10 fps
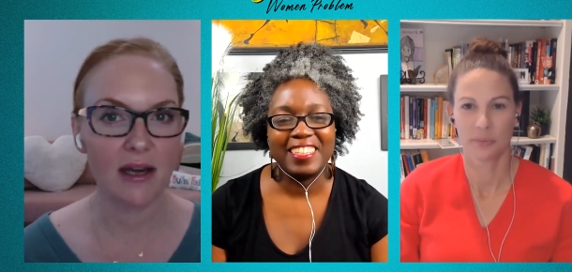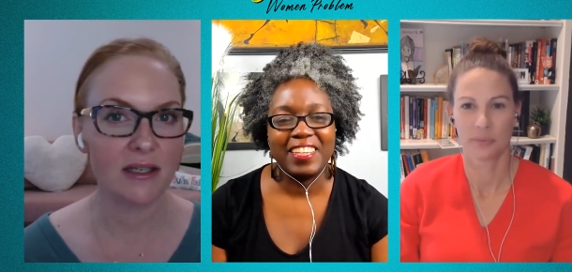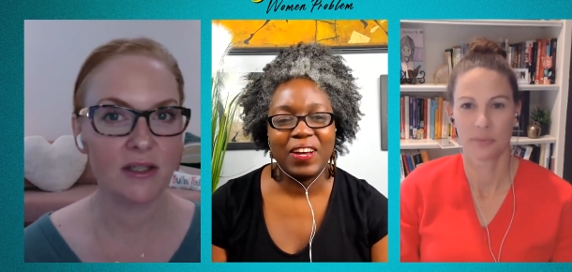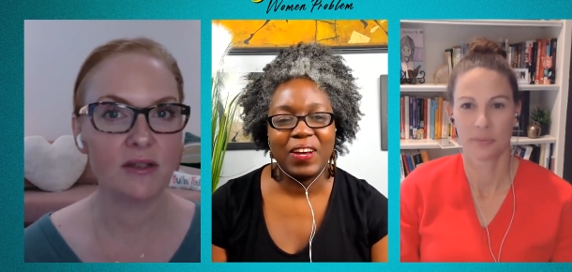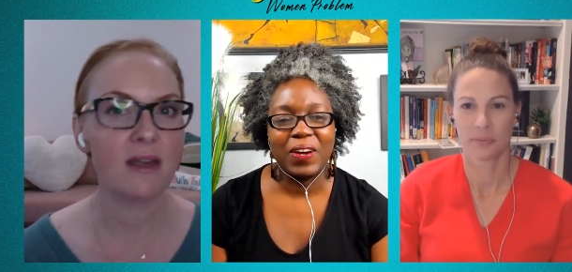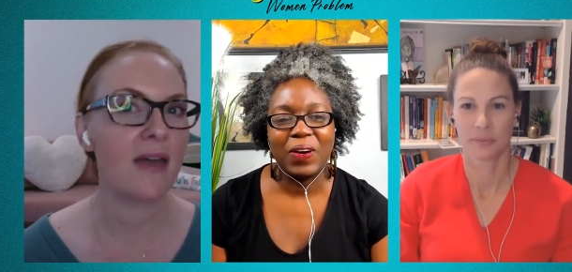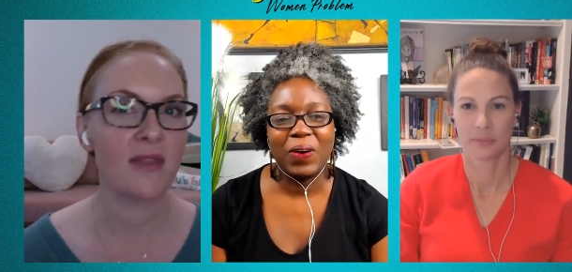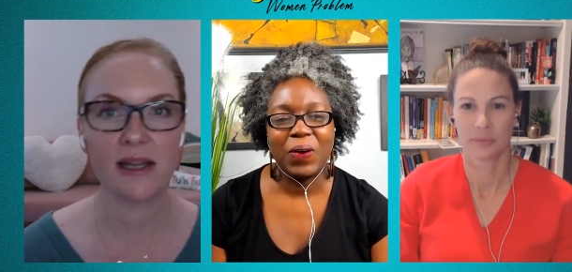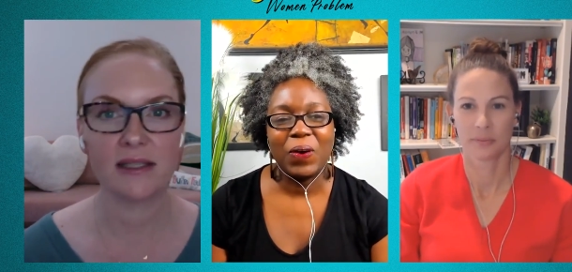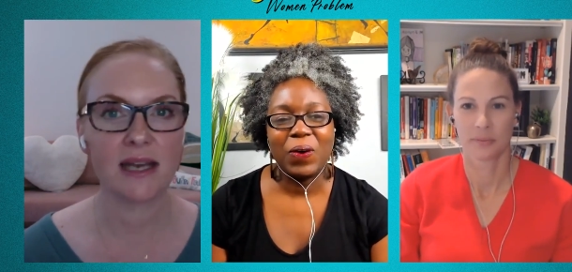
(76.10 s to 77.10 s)
Speaker 1: I didn't do
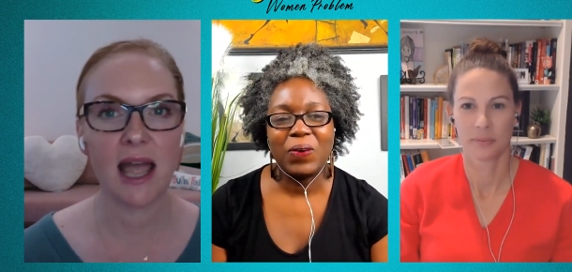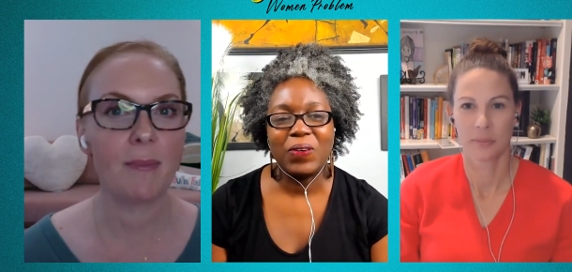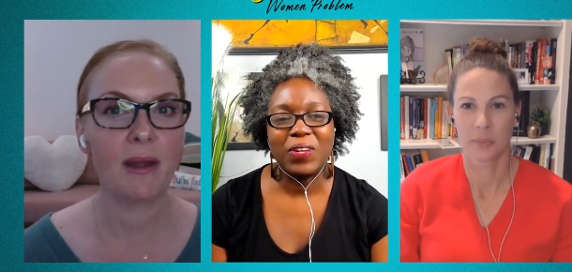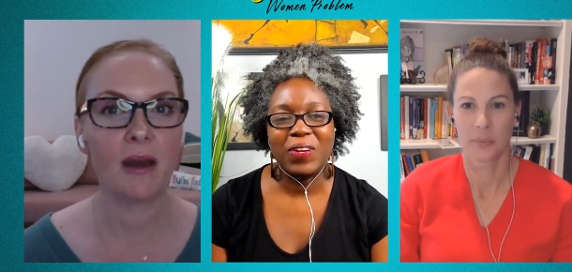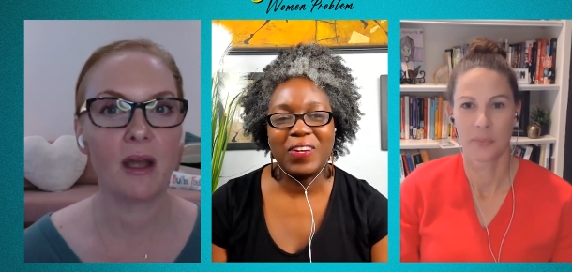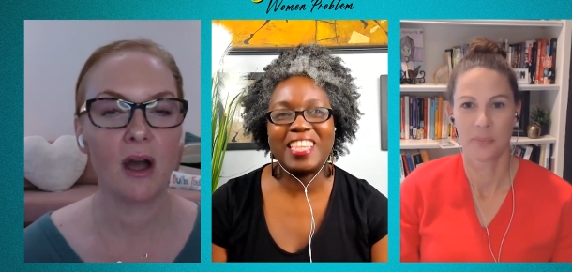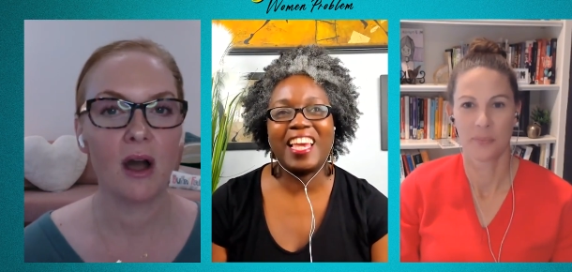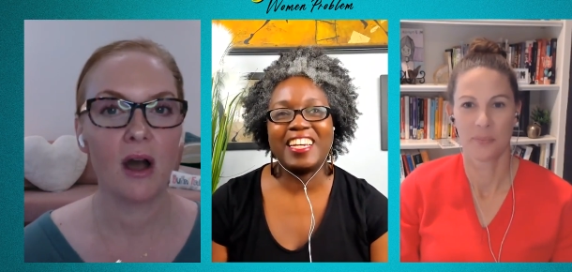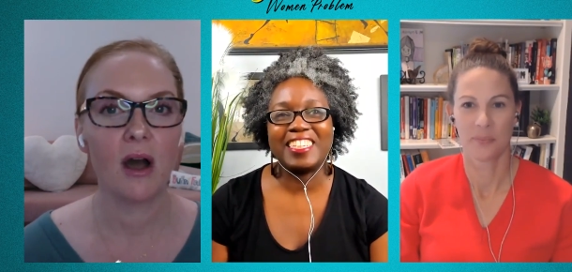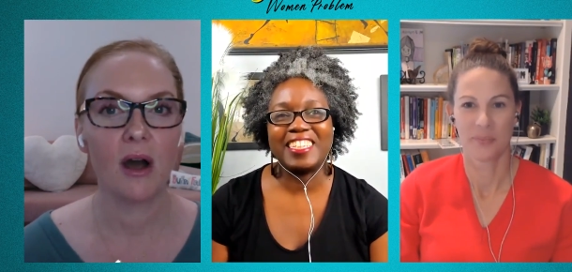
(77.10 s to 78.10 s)
that. That didn't happen.
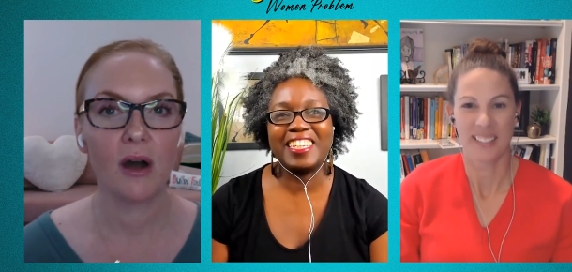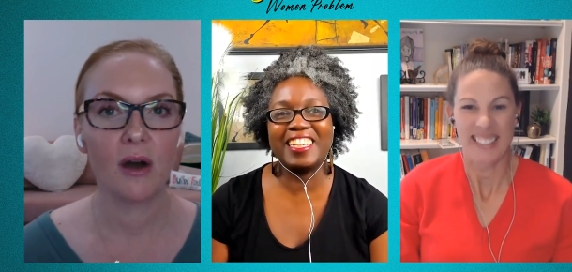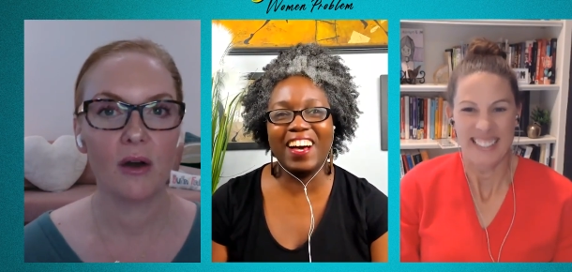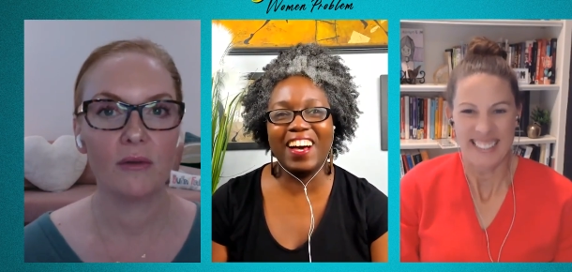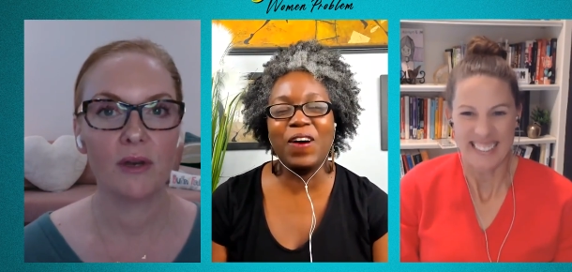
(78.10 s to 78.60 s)
Yeah. Oh,